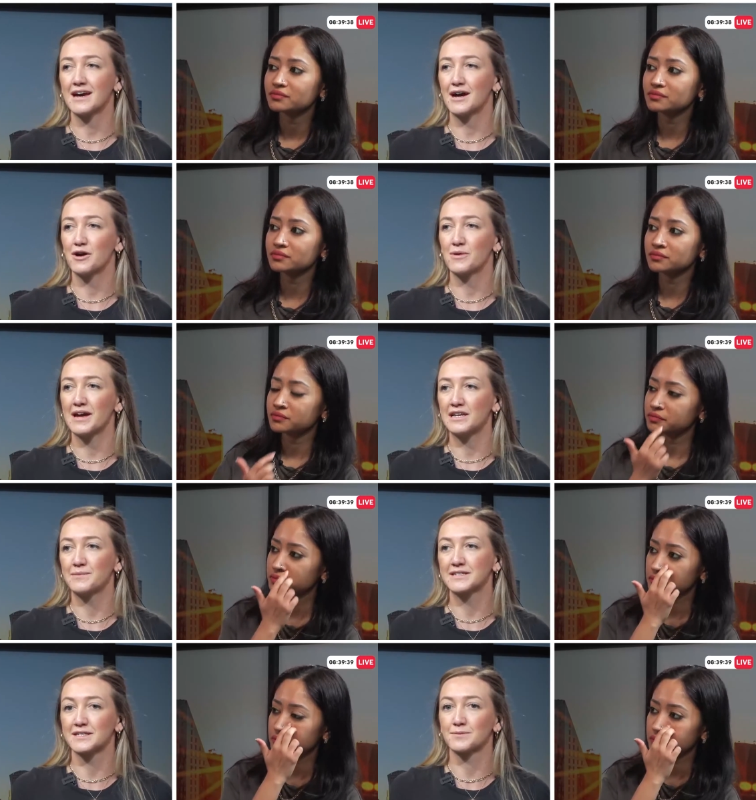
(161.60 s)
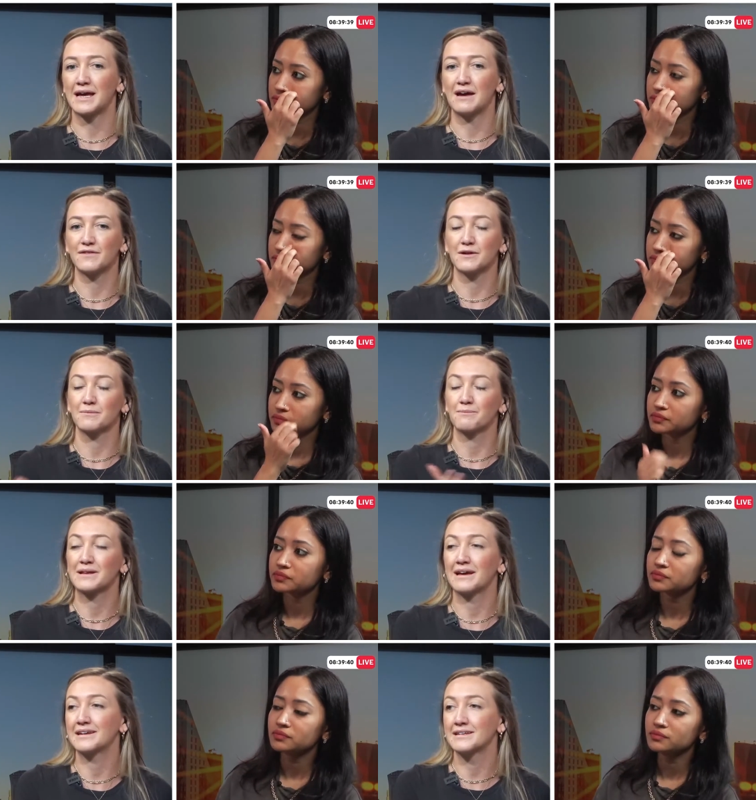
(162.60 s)
Speaker 1: how any business will have a
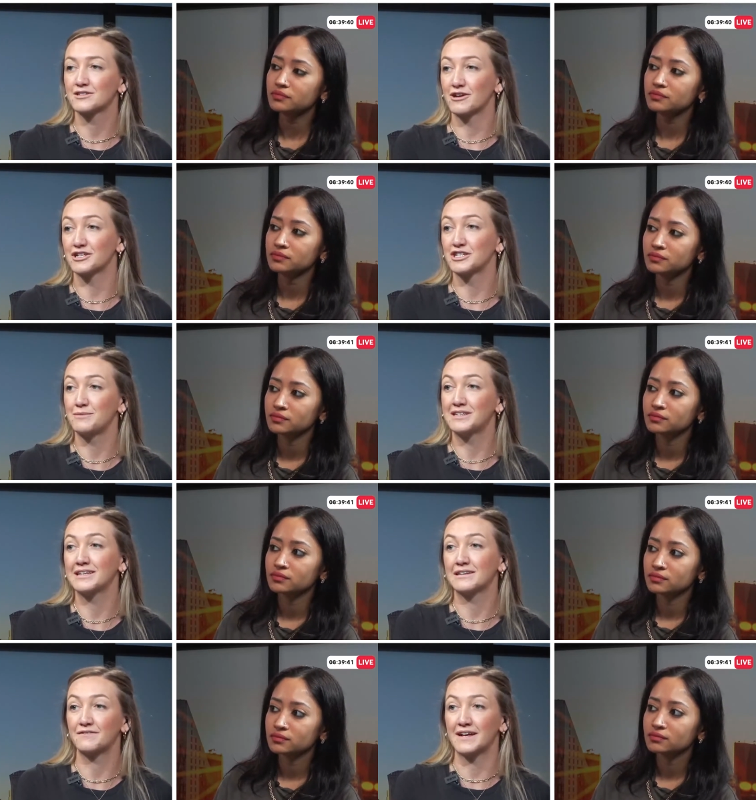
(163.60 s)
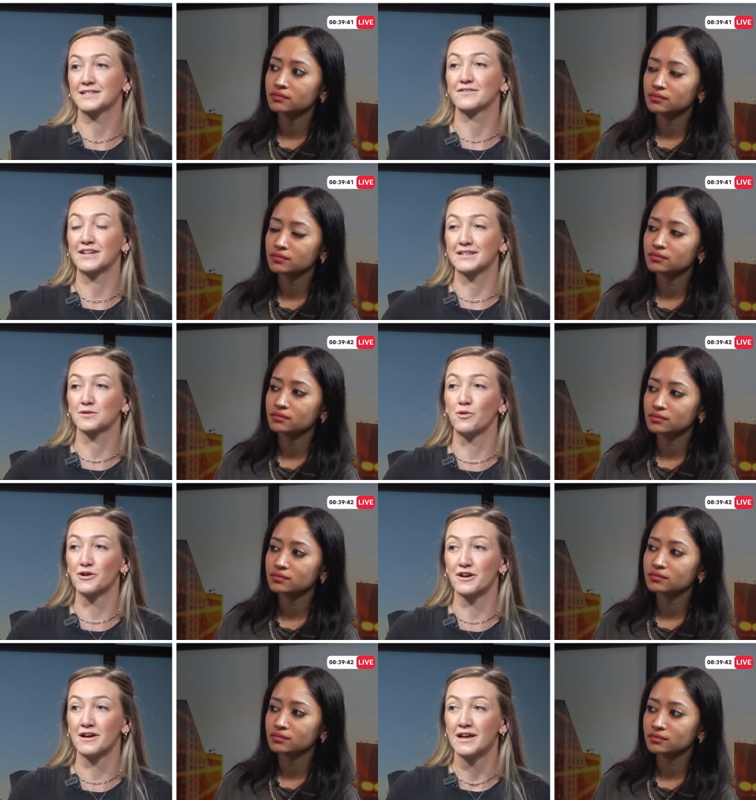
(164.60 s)
planning strategy meeting in advance of the next
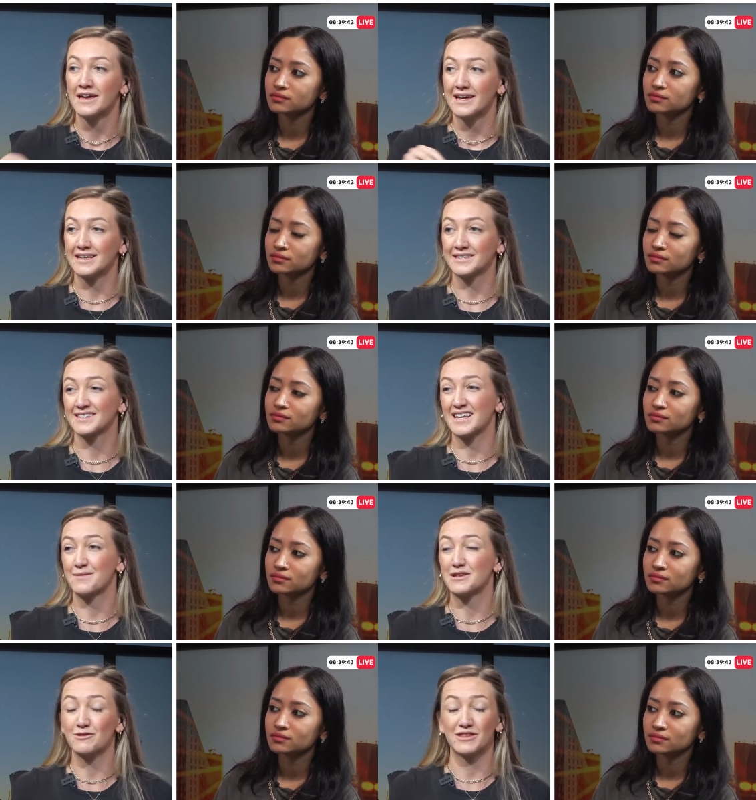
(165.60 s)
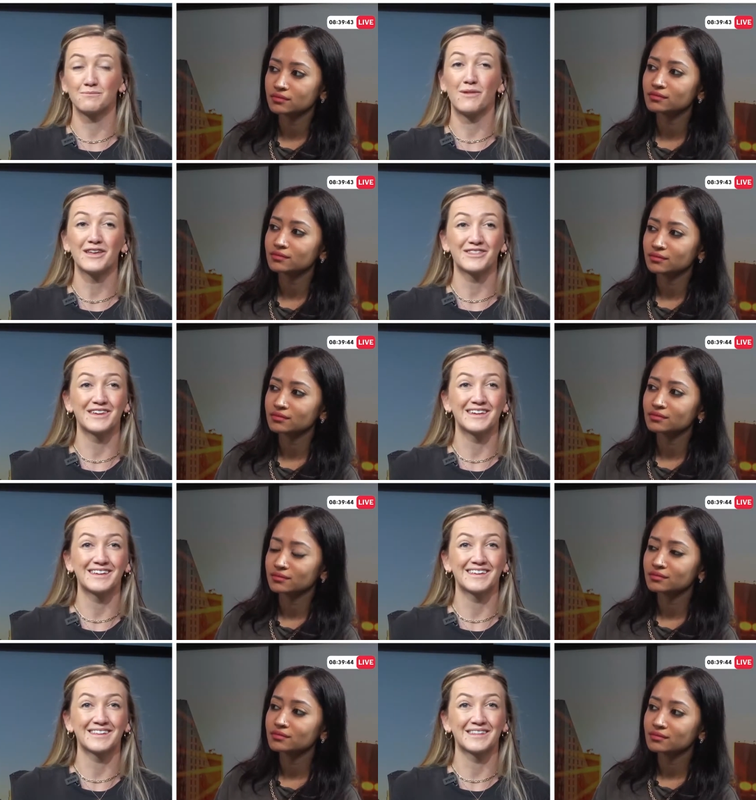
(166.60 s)
quarter. It's the same, and you might think
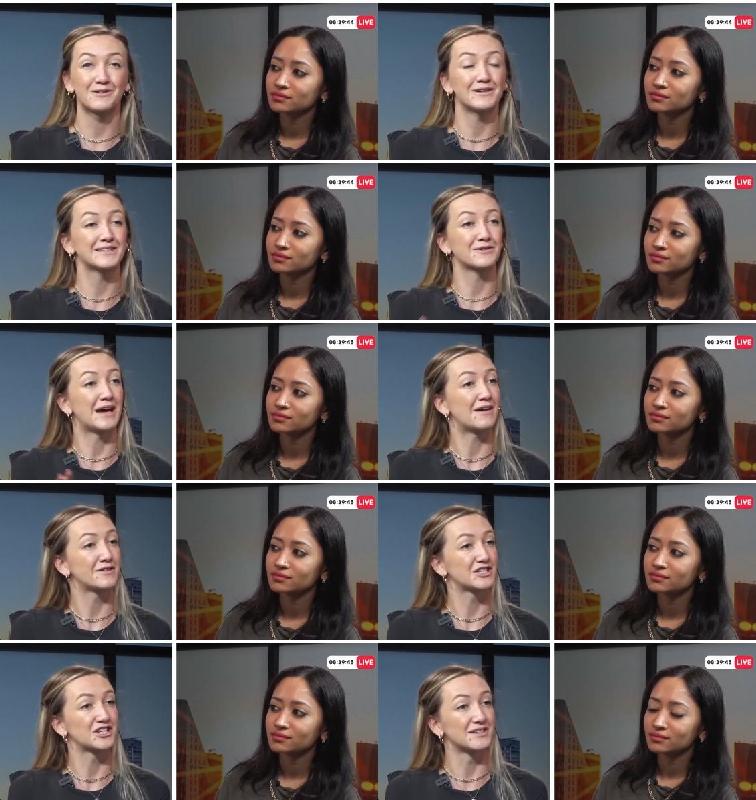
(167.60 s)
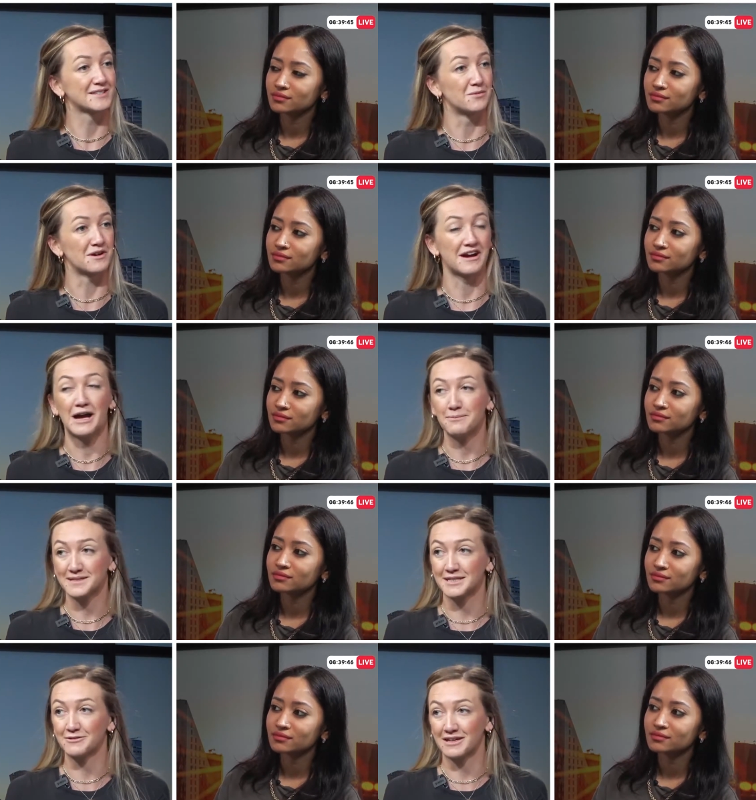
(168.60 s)
the UAE is going to have a chill summer.
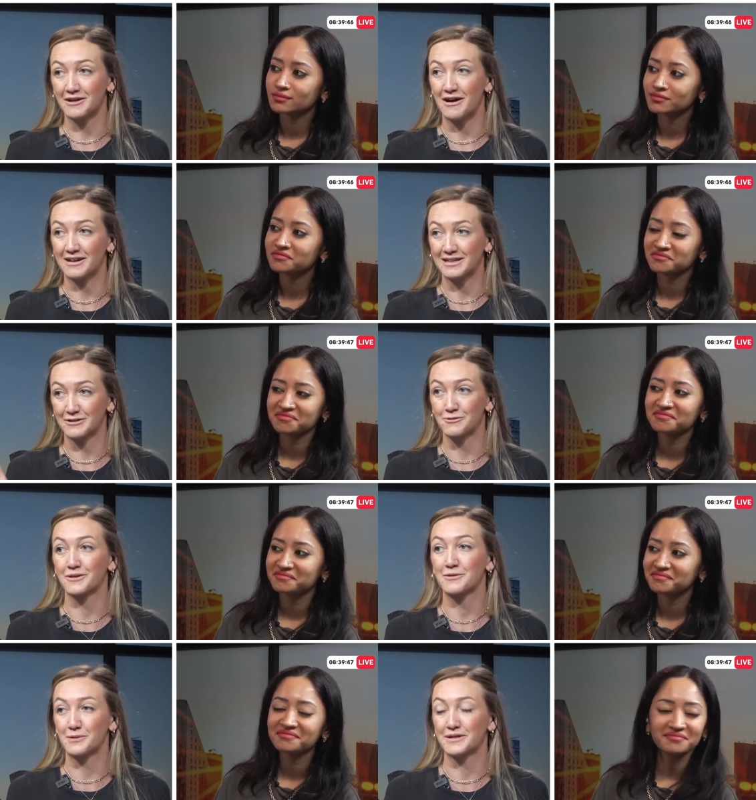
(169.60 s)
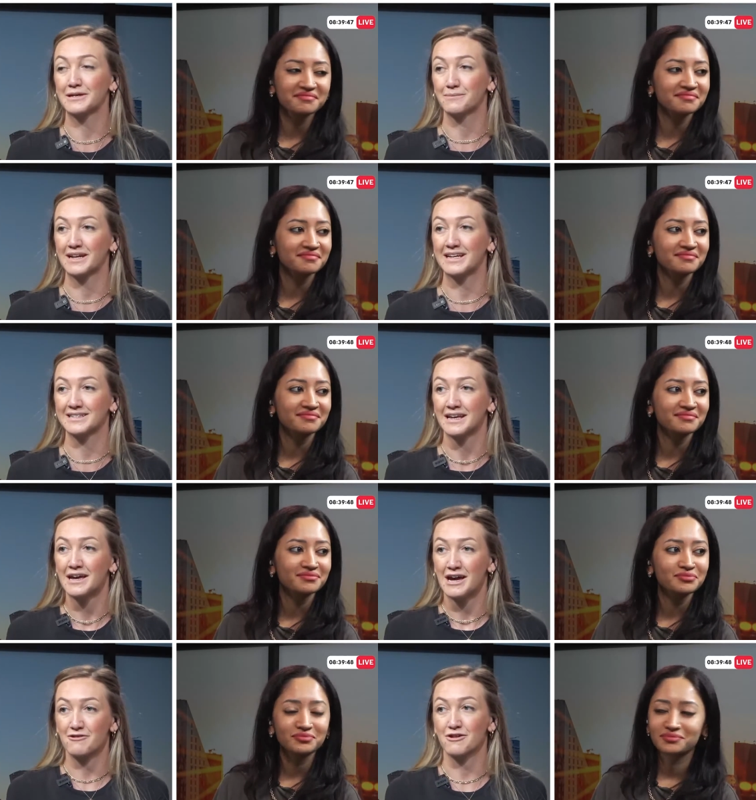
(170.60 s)
Absolutely not. Like, look what they're putting in place
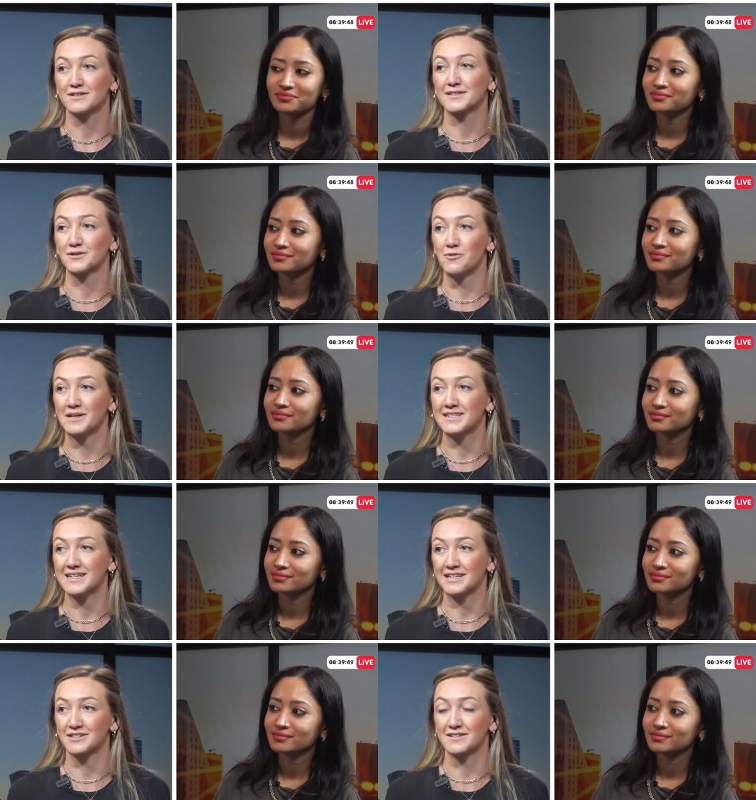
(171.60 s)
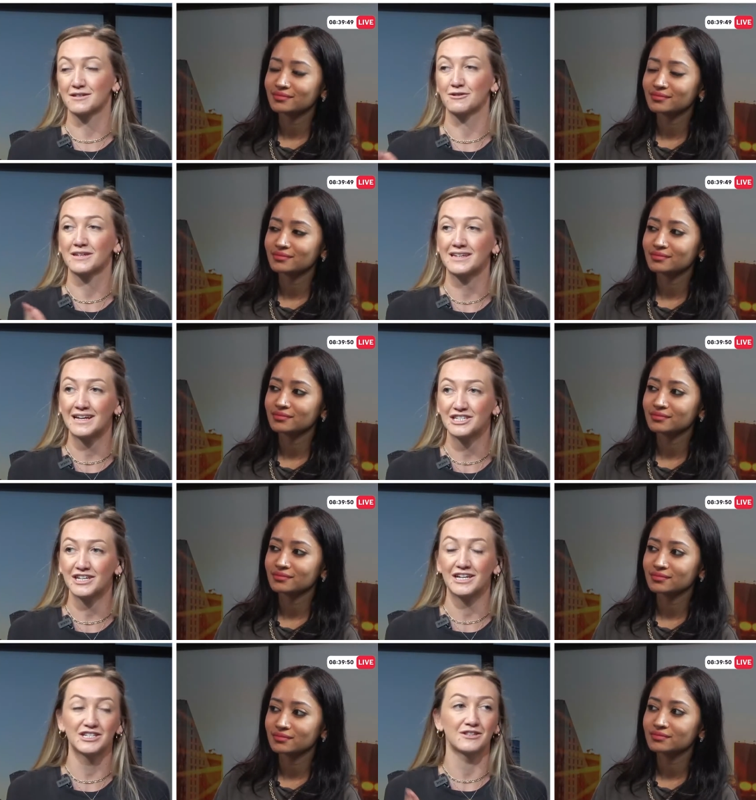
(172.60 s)
across so many sectors. They're looking at
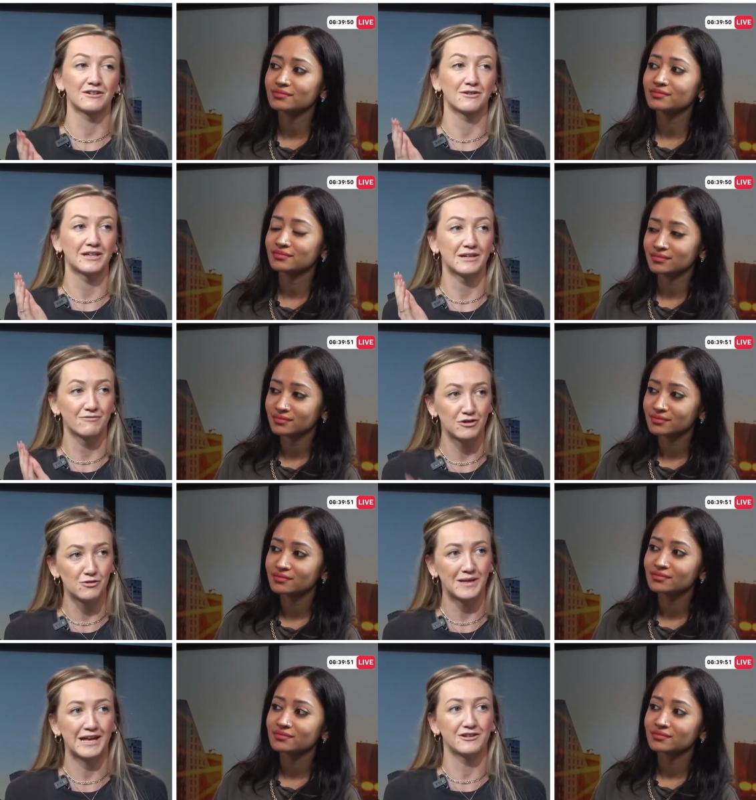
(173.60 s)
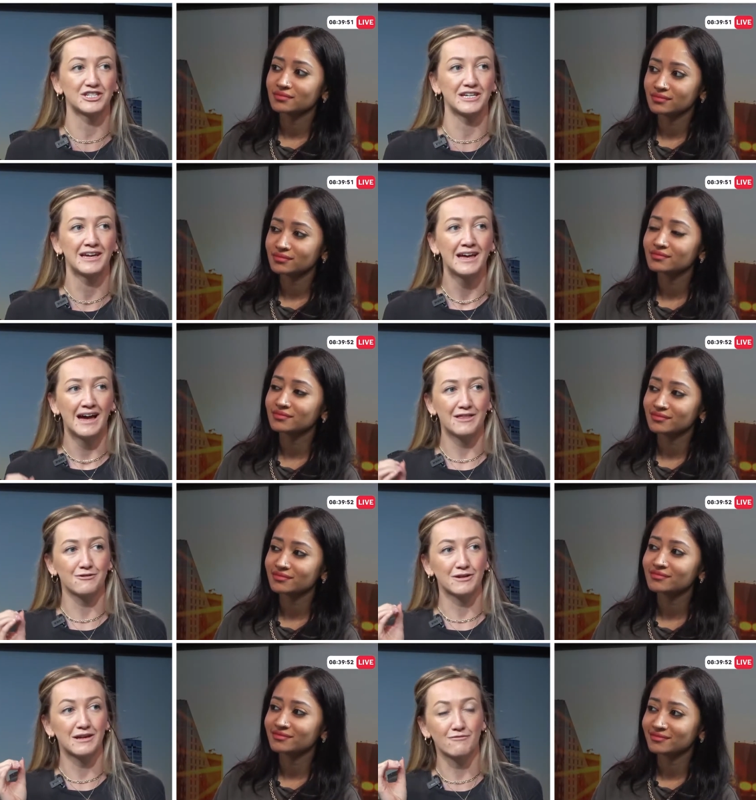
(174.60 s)
education, they're looking at renewable energy, and they're
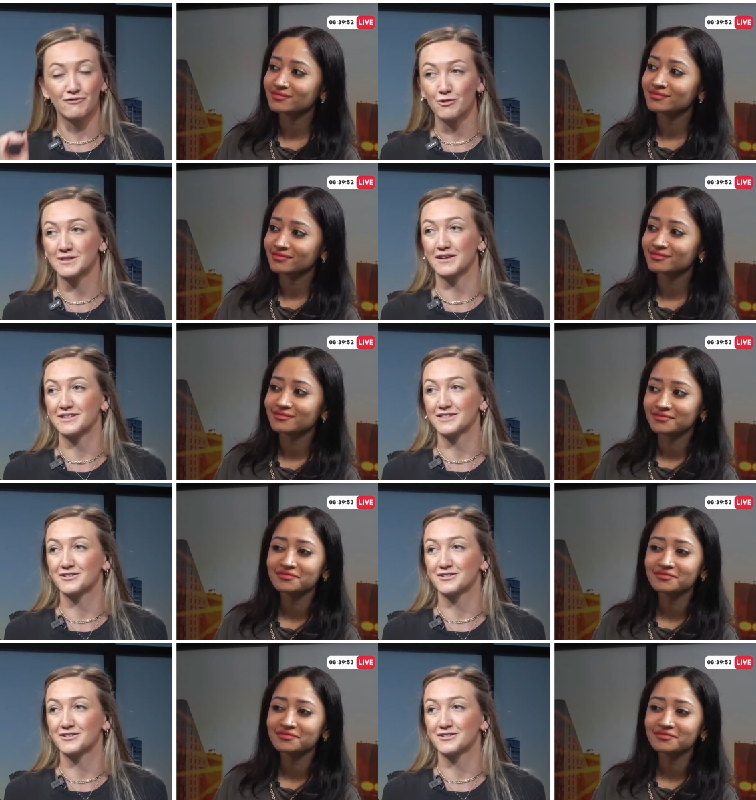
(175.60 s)
looking at roads on the